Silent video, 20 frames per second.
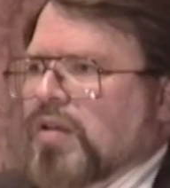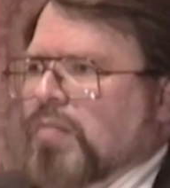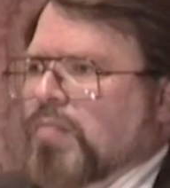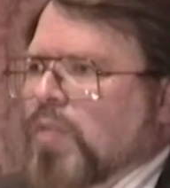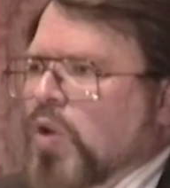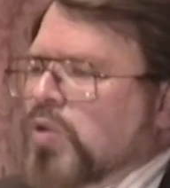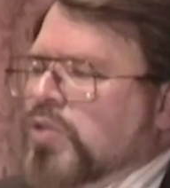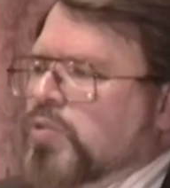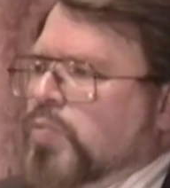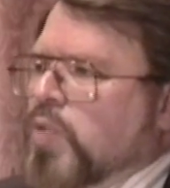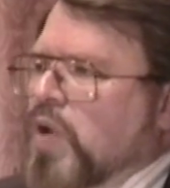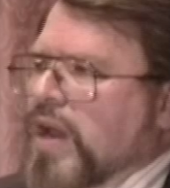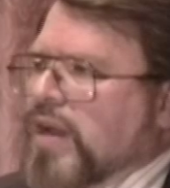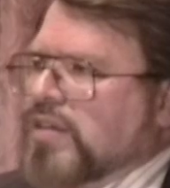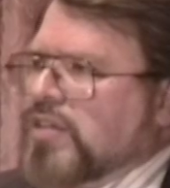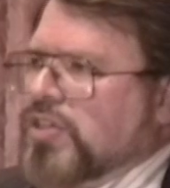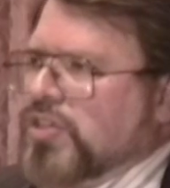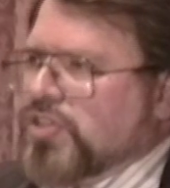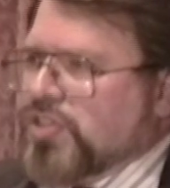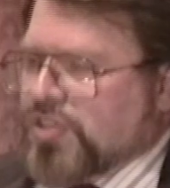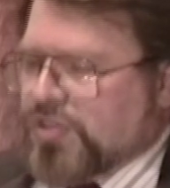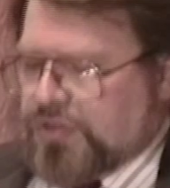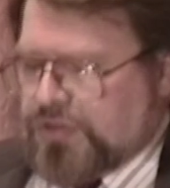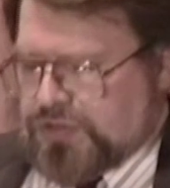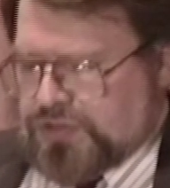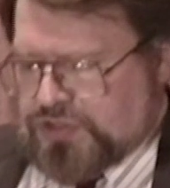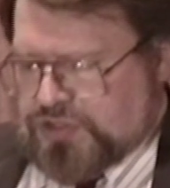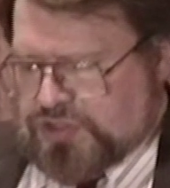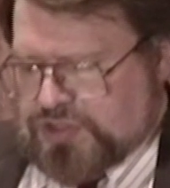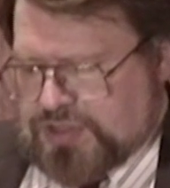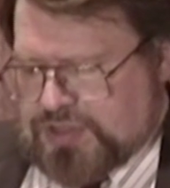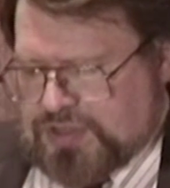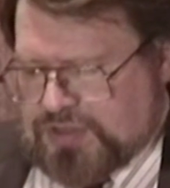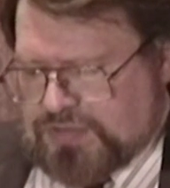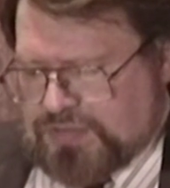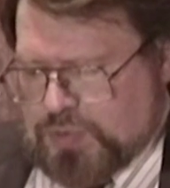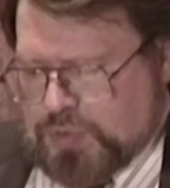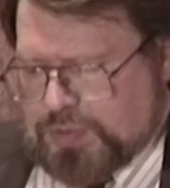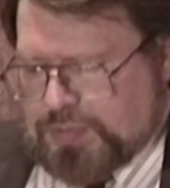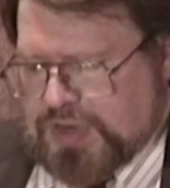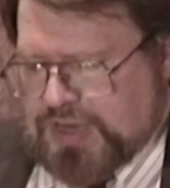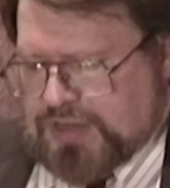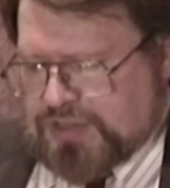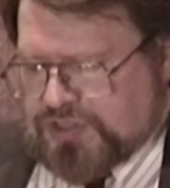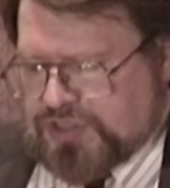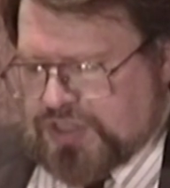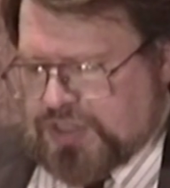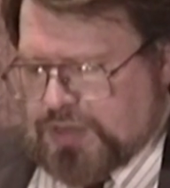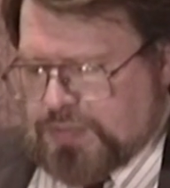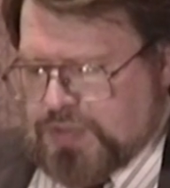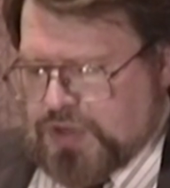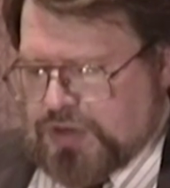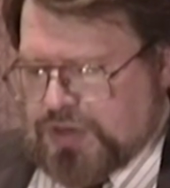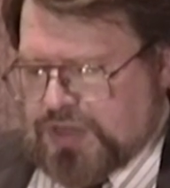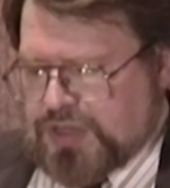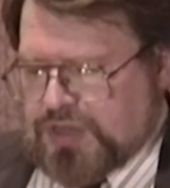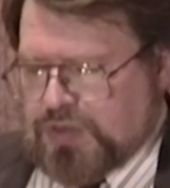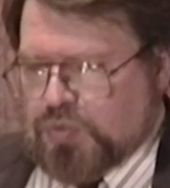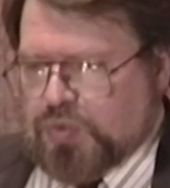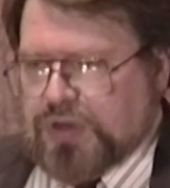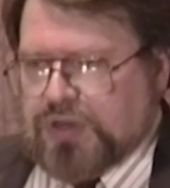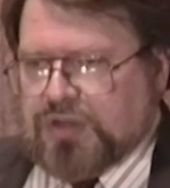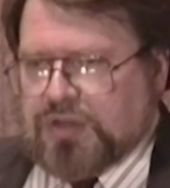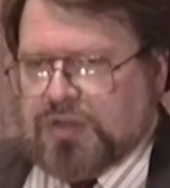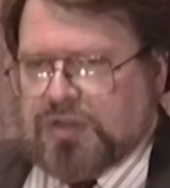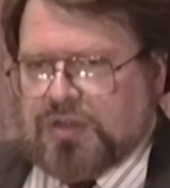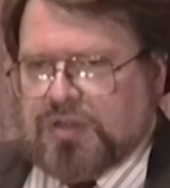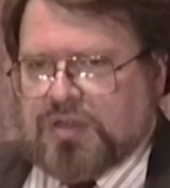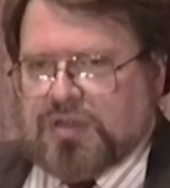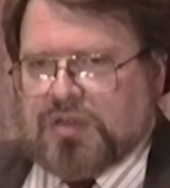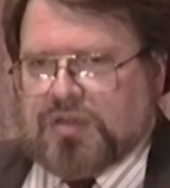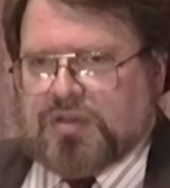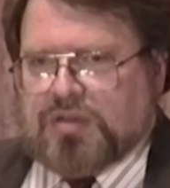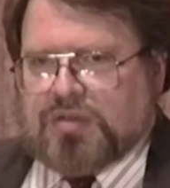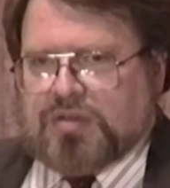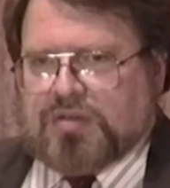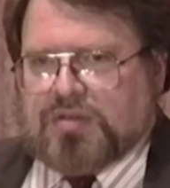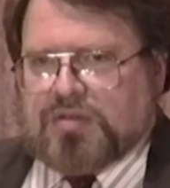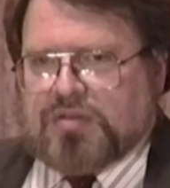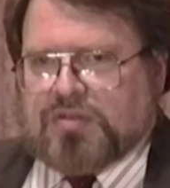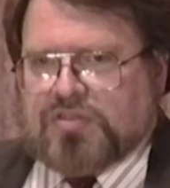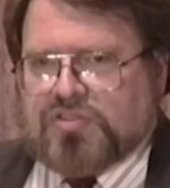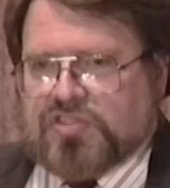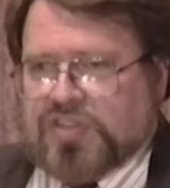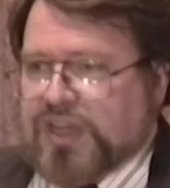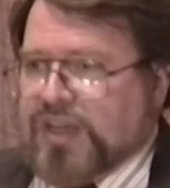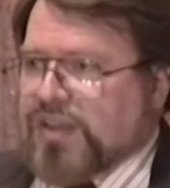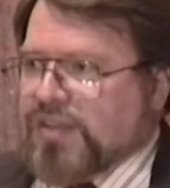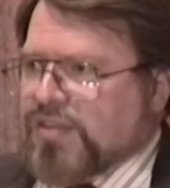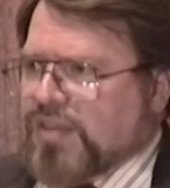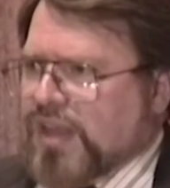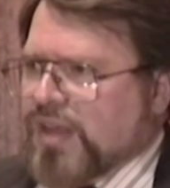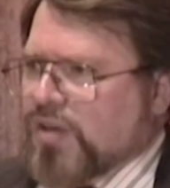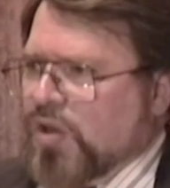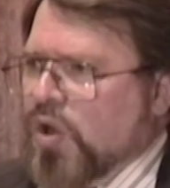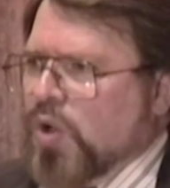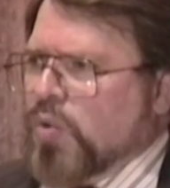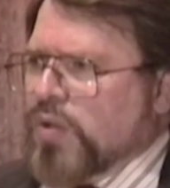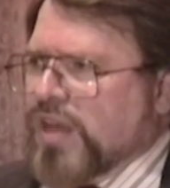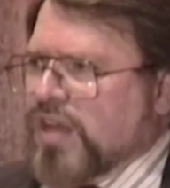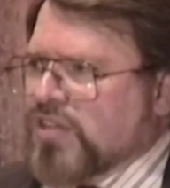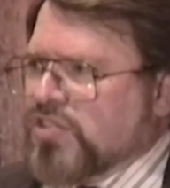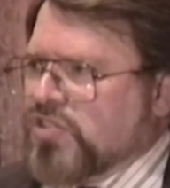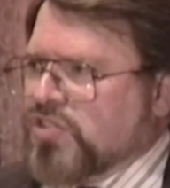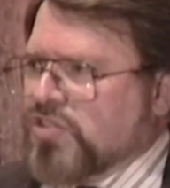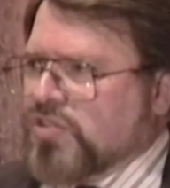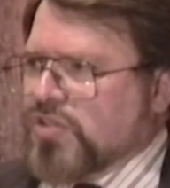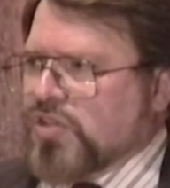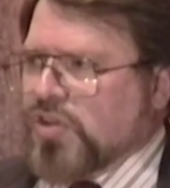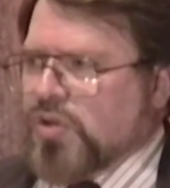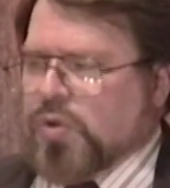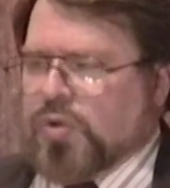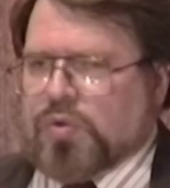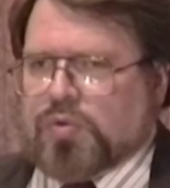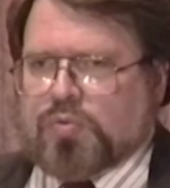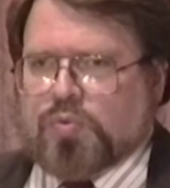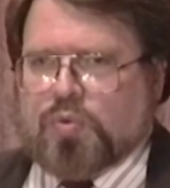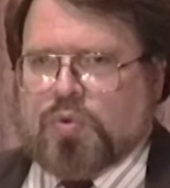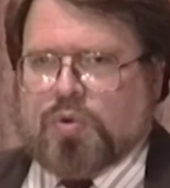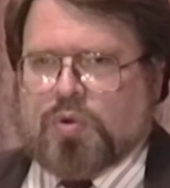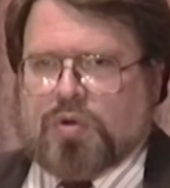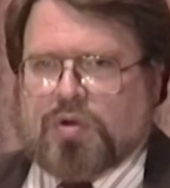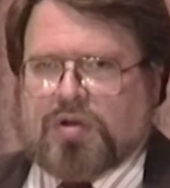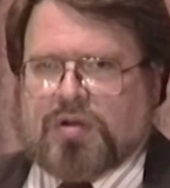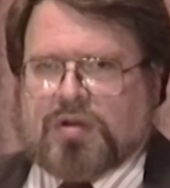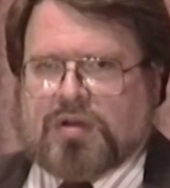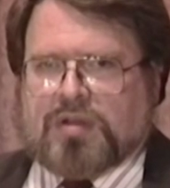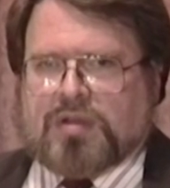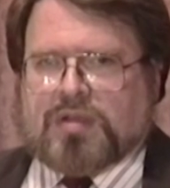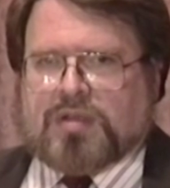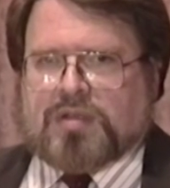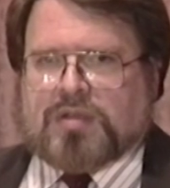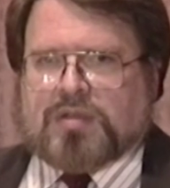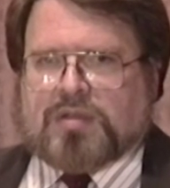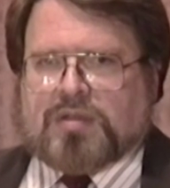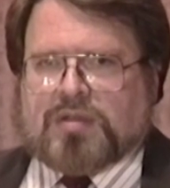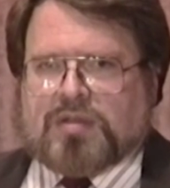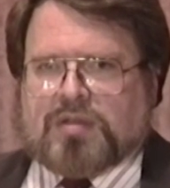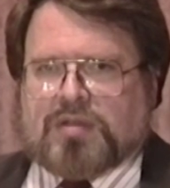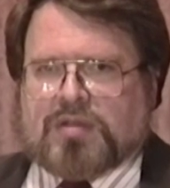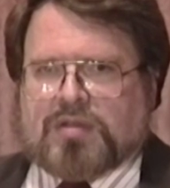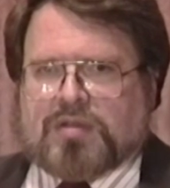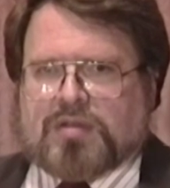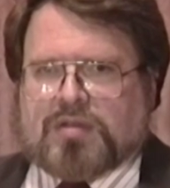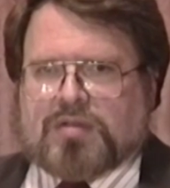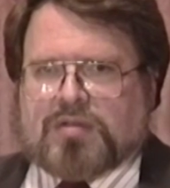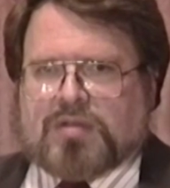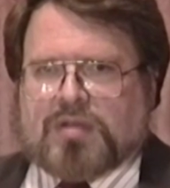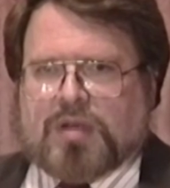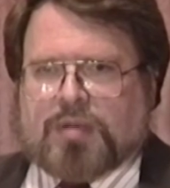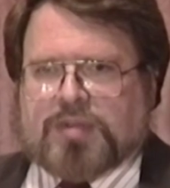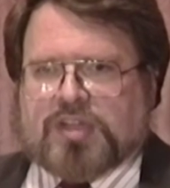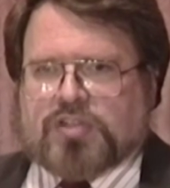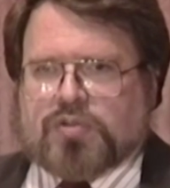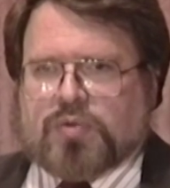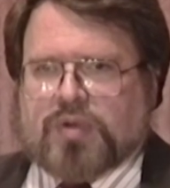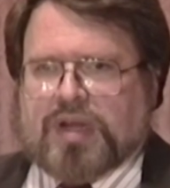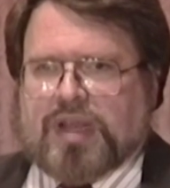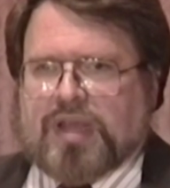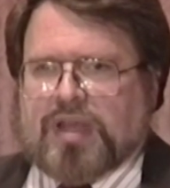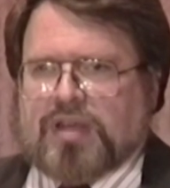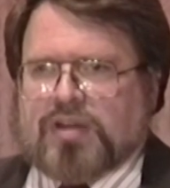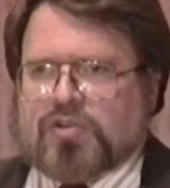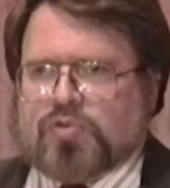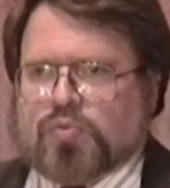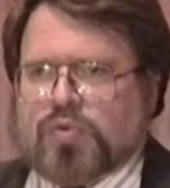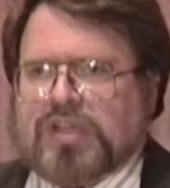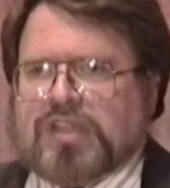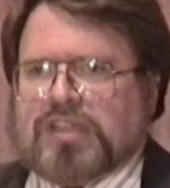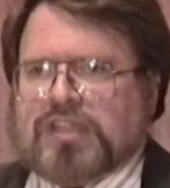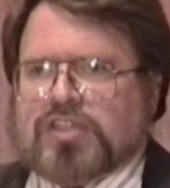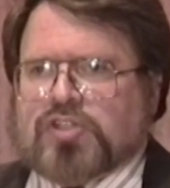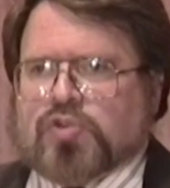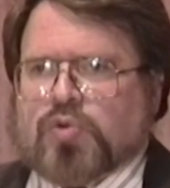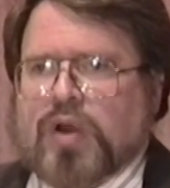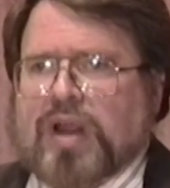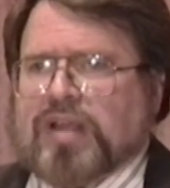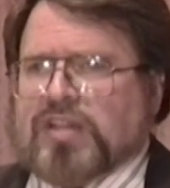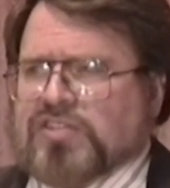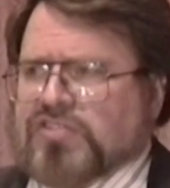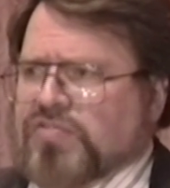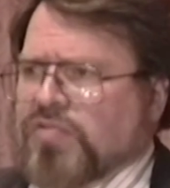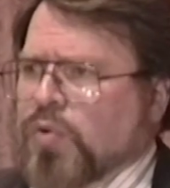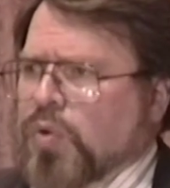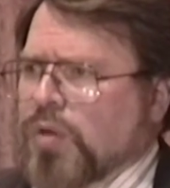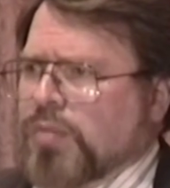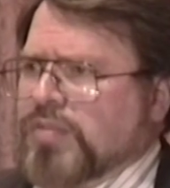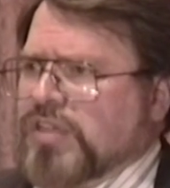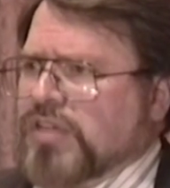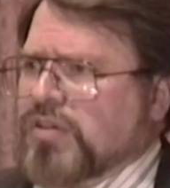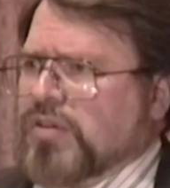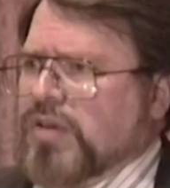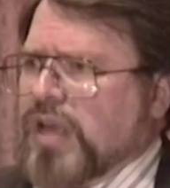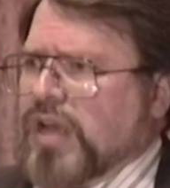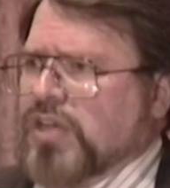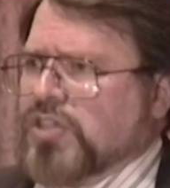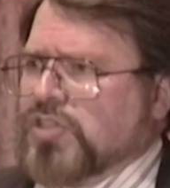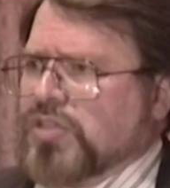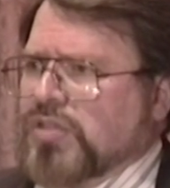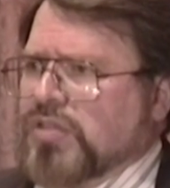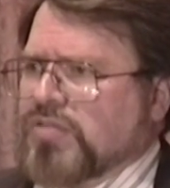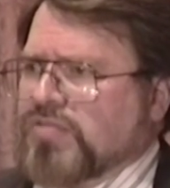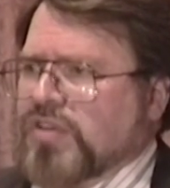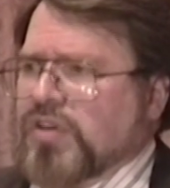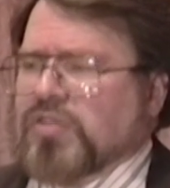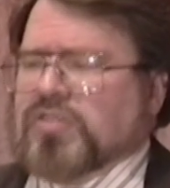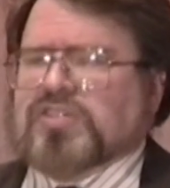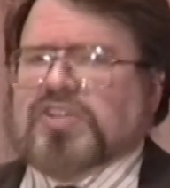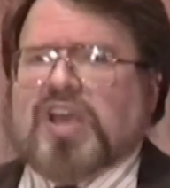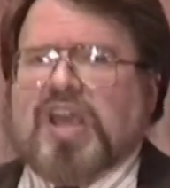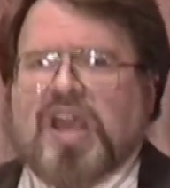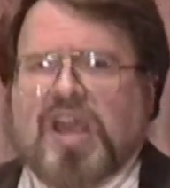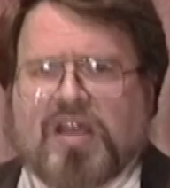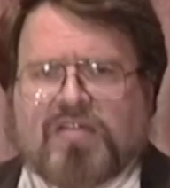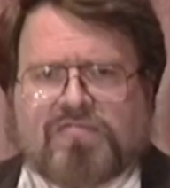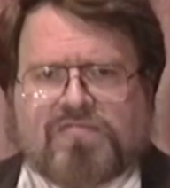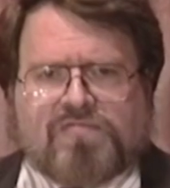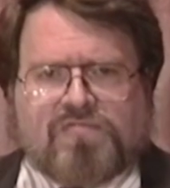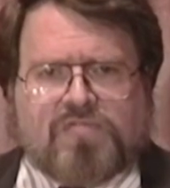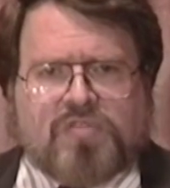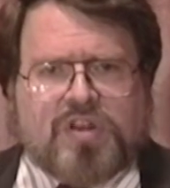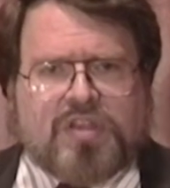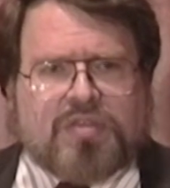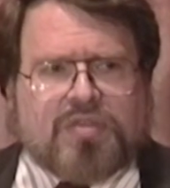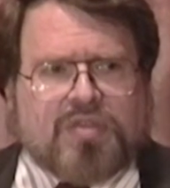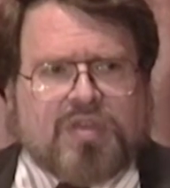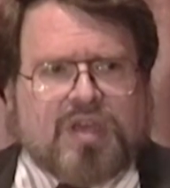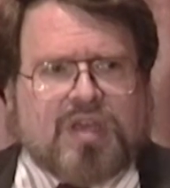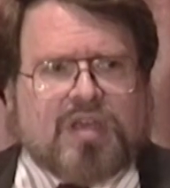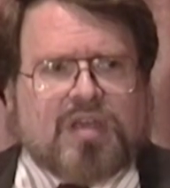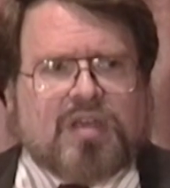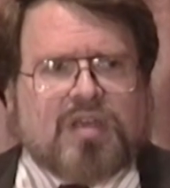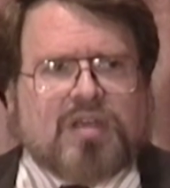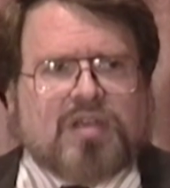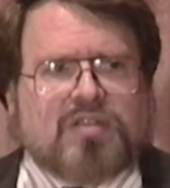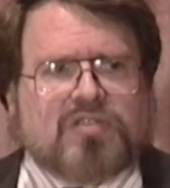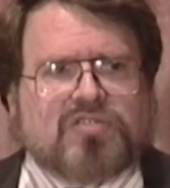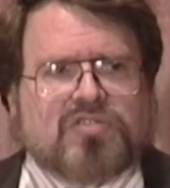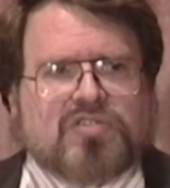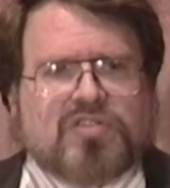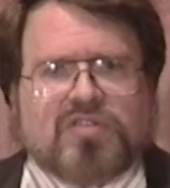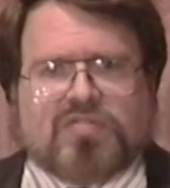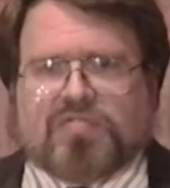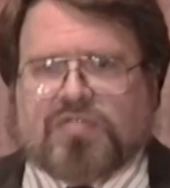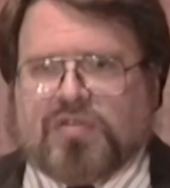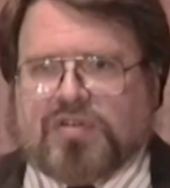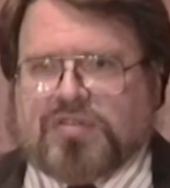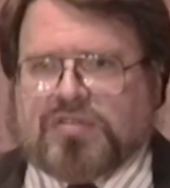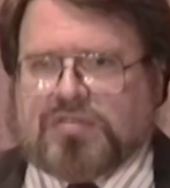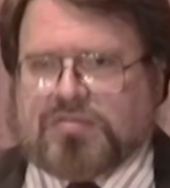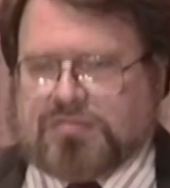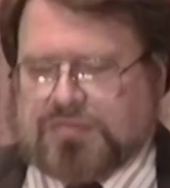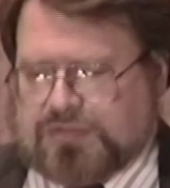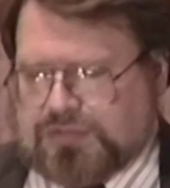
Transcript: Most practitioners in the foreign policy community will say that, oh yes, the Cold War coming to an end really transformed international affairs. Everything is different.